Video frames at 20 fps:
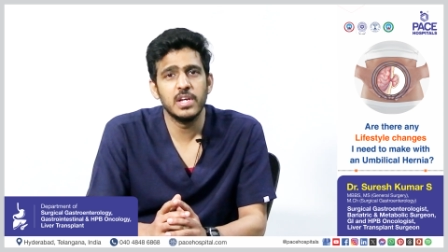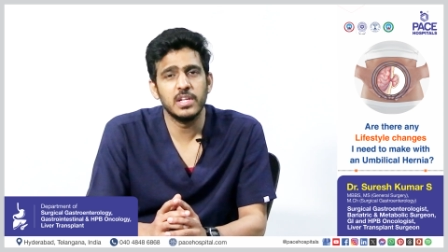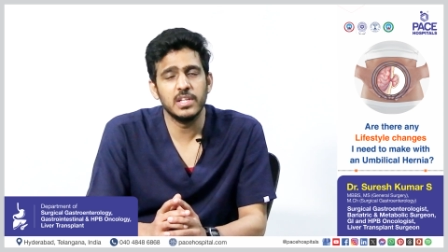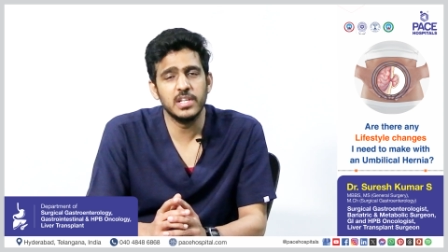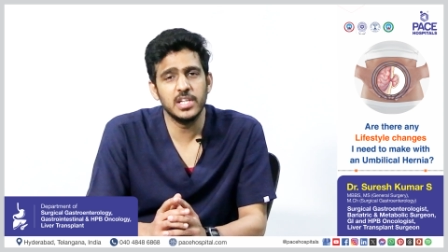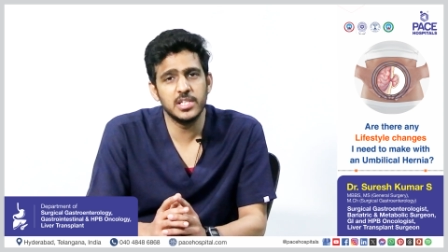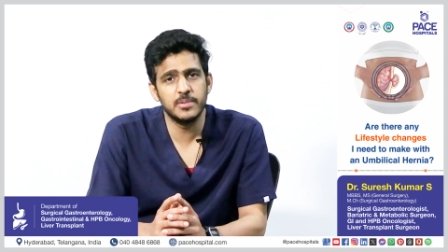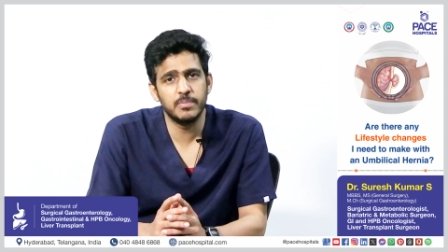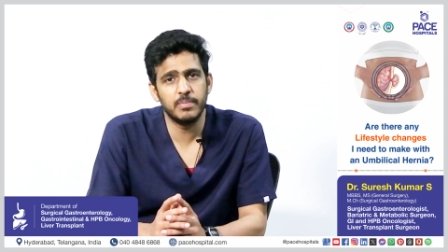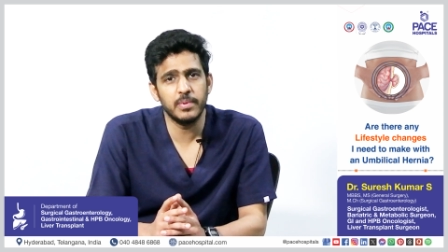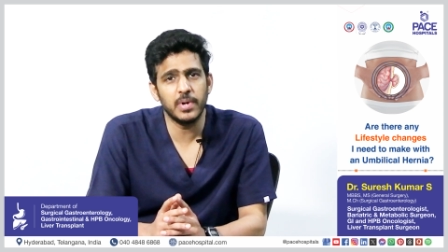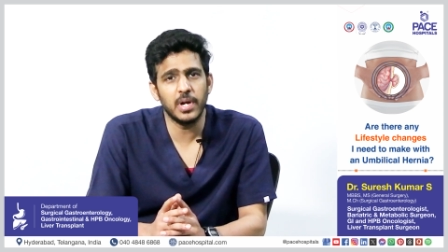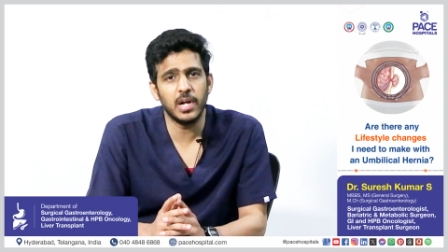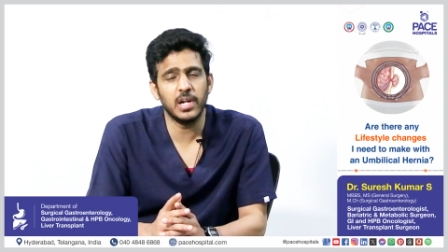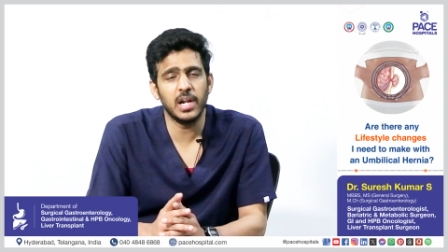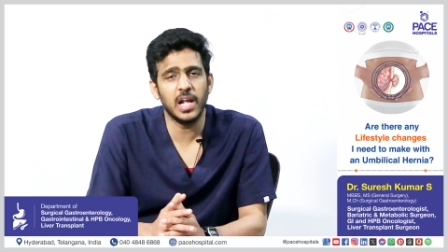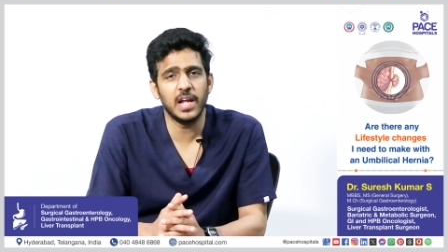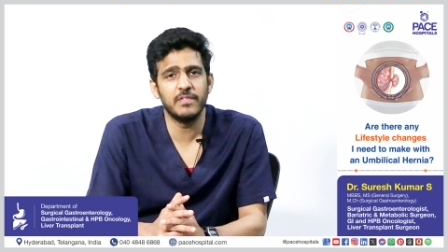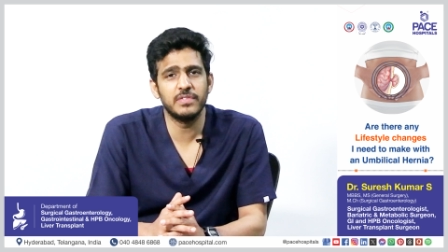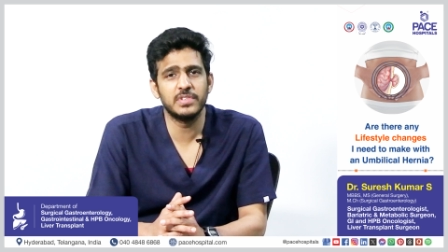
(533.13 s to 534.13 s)
These
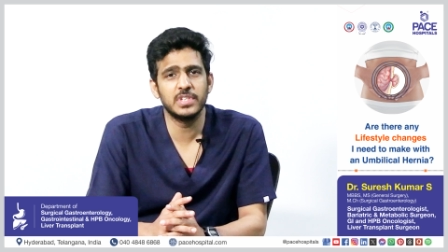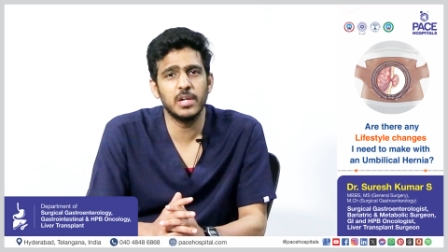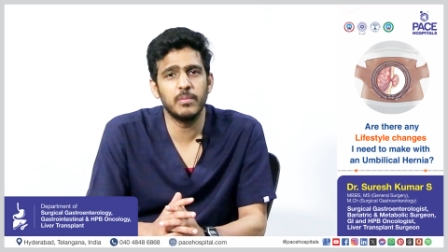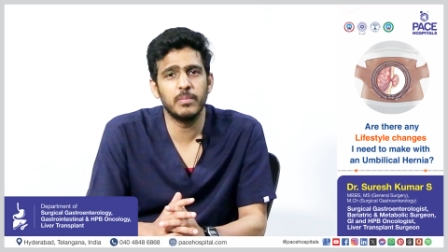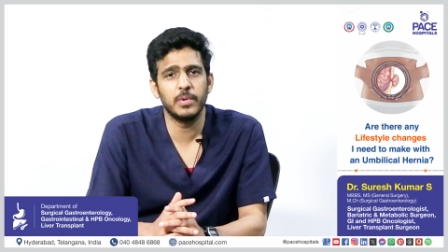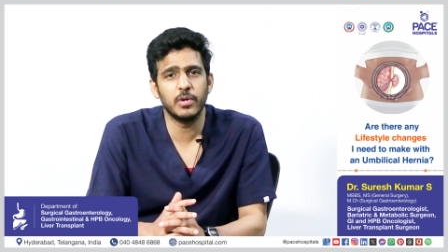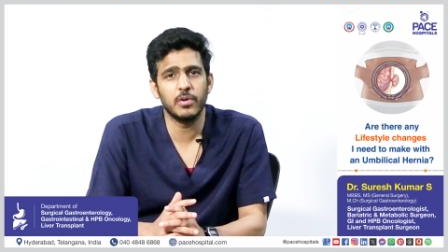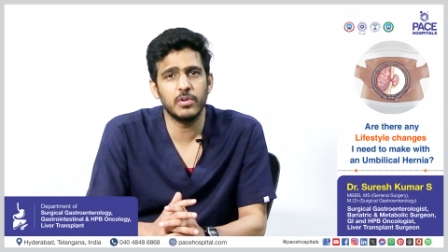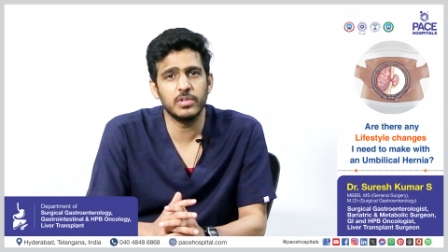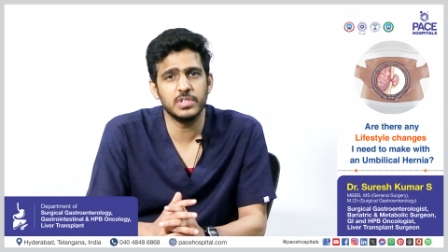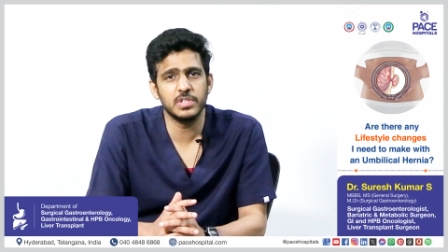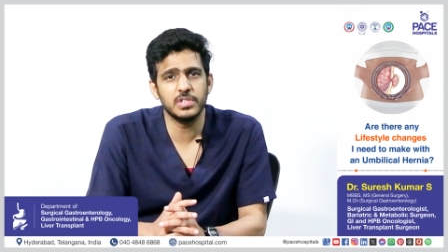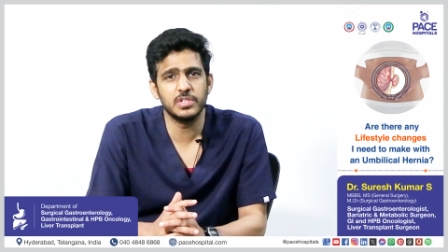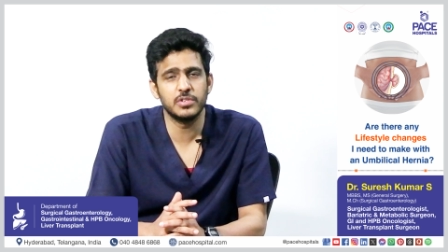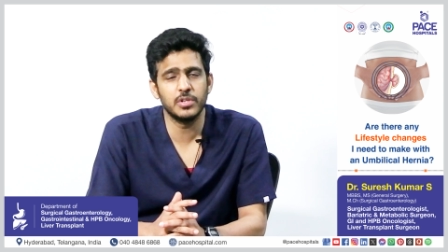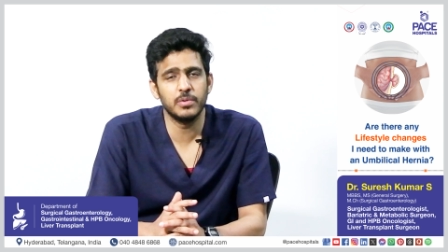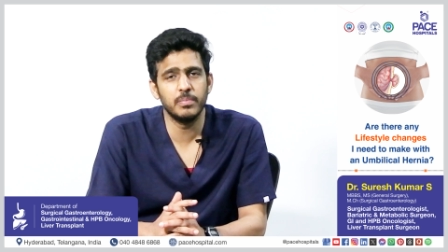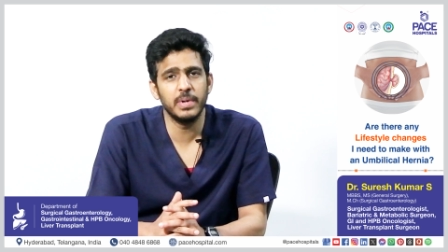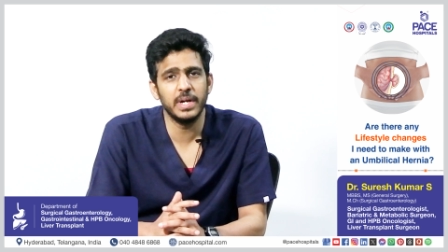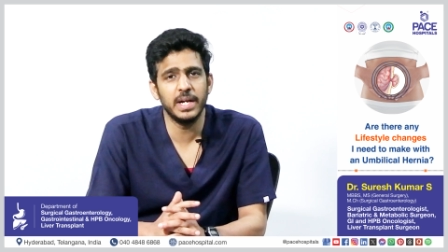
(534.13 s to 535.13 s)
lifestyle precautions
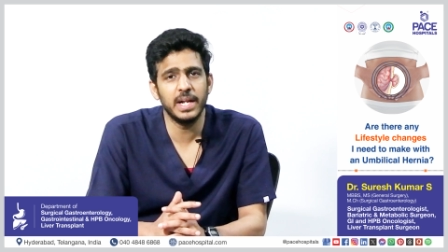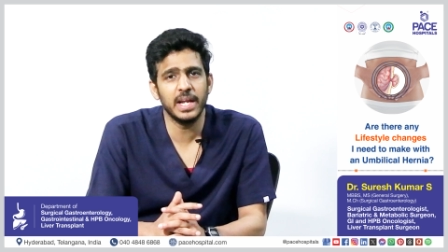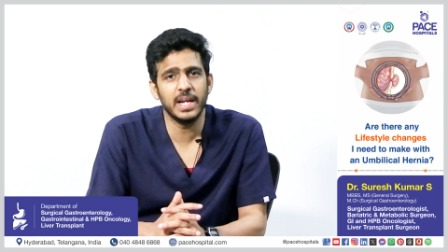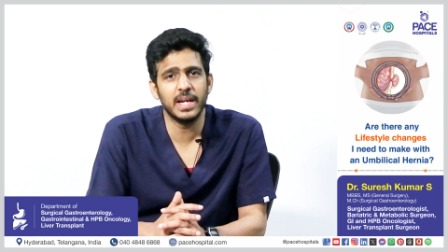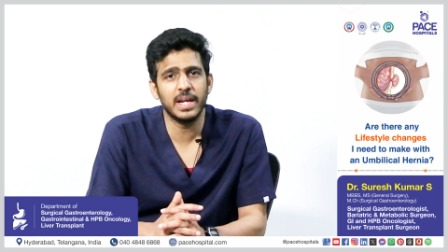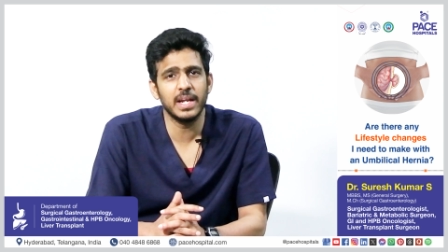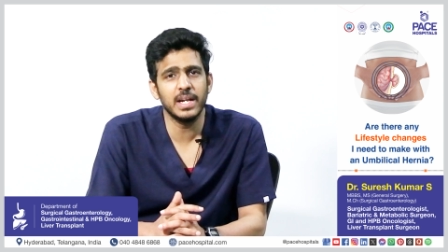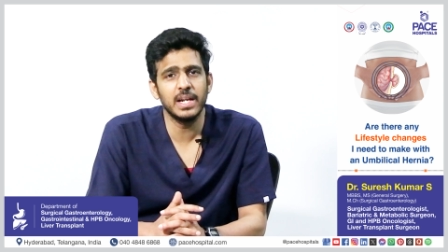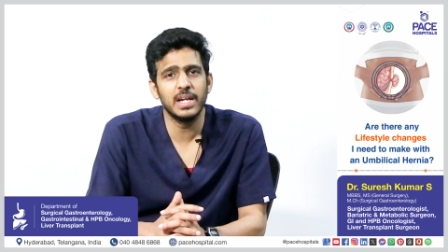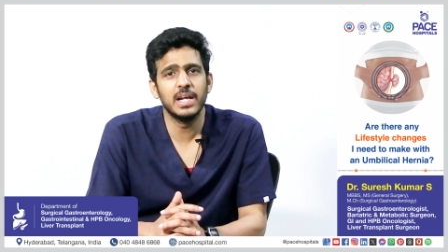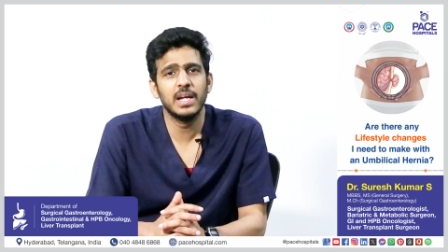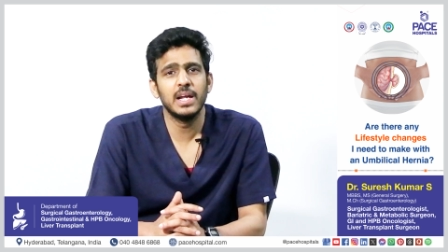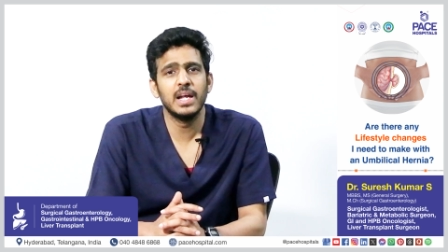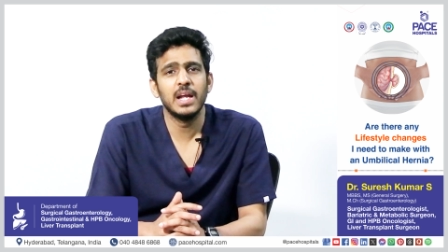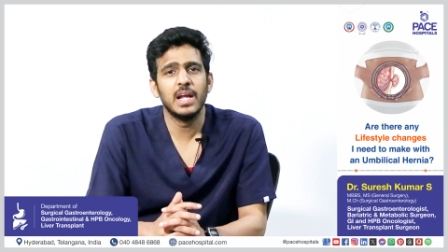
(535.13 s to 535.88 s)
should be taken